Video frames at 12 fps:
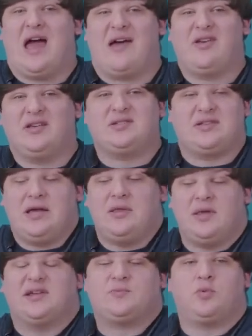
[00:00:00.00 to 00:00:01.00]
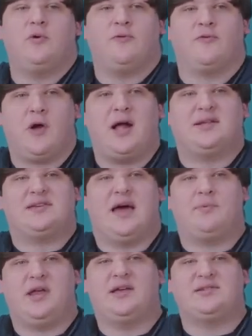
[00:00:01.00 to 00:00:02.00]
having seen this proof of
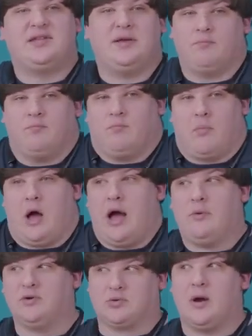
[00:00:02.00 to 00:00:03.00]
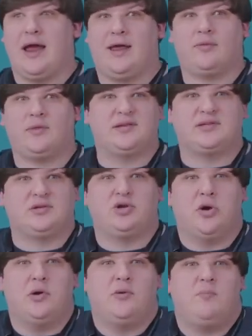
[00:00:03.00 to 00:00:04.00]
concept, is that I was right. This
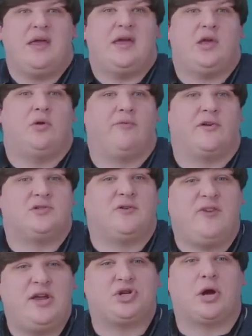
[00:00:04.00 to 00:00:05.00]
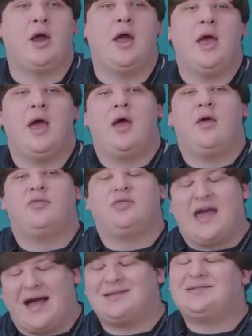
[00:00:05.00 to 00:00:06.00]
could be a universal feature.
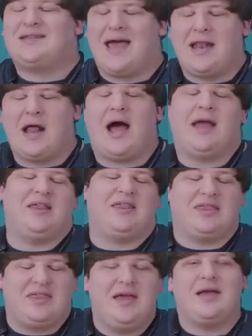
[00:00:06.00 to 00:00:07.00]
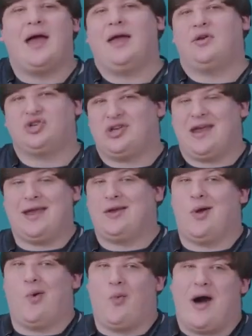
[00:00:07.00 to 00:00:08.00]
That said, I think I understand
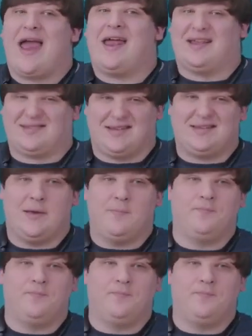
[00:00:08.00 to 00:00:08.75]
why it isn't.